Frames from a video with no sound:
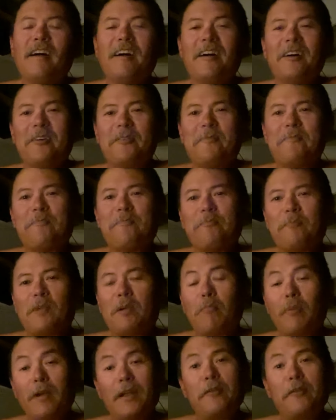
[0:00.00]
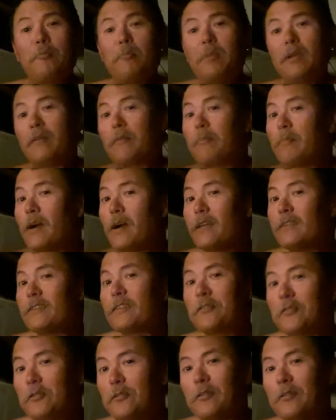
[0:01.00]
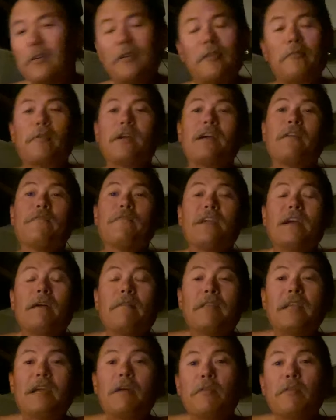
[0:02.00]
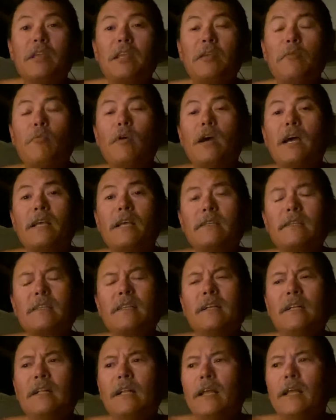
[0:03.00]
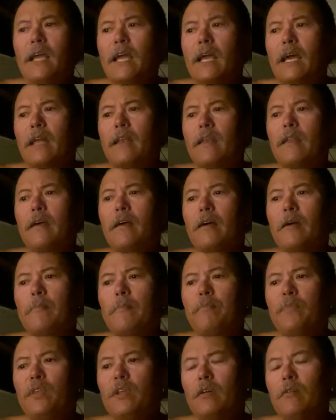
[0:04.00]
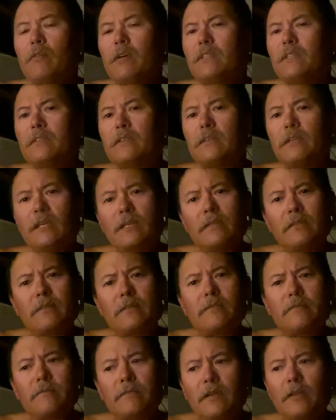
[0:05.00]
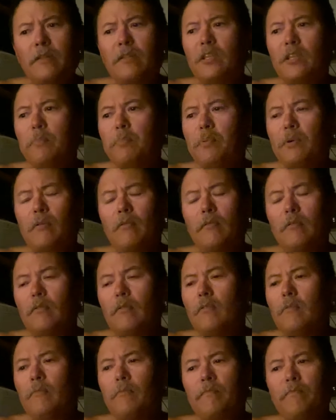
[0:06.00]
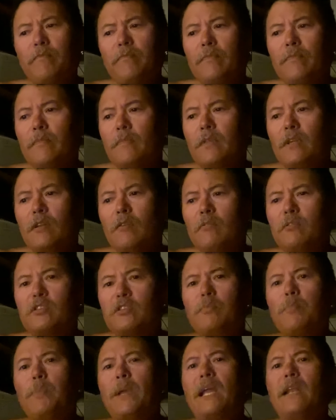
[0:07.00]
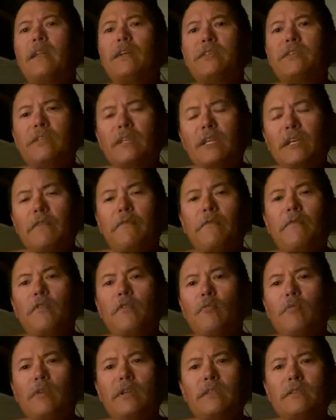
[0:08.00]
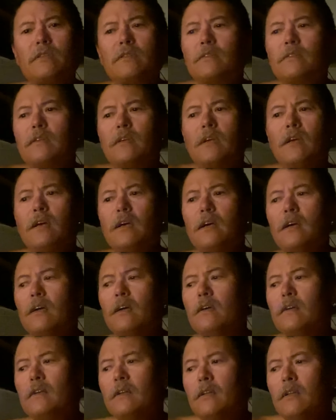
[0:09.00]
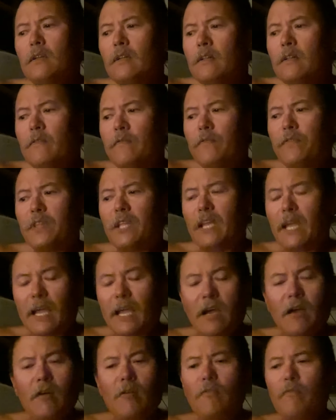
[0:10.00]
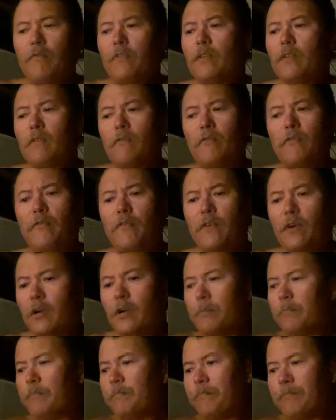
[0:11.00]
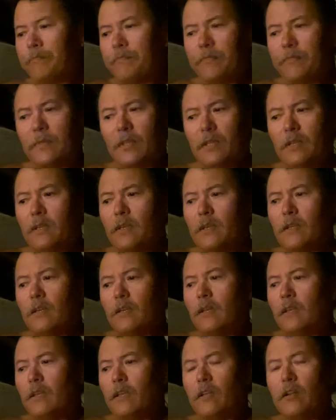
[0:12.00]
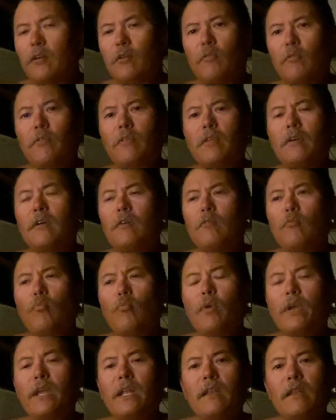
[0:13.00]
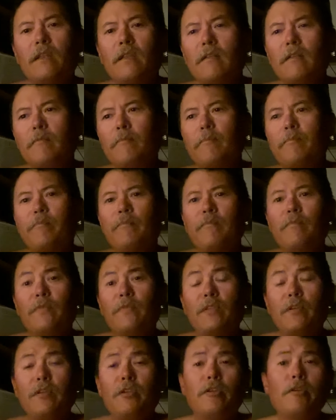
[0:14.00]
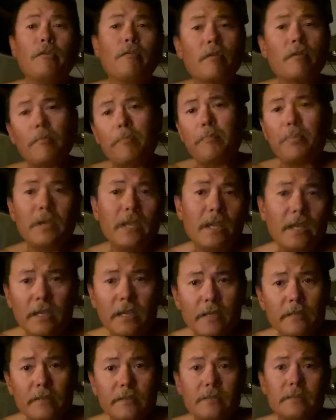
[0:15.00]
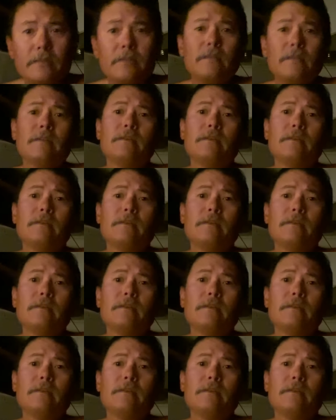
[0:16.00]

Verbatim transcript: my brand new beater bicycle around downtown Key West, and you know, it's a typical, you know, Spanish influence town from, you know, when the Europeans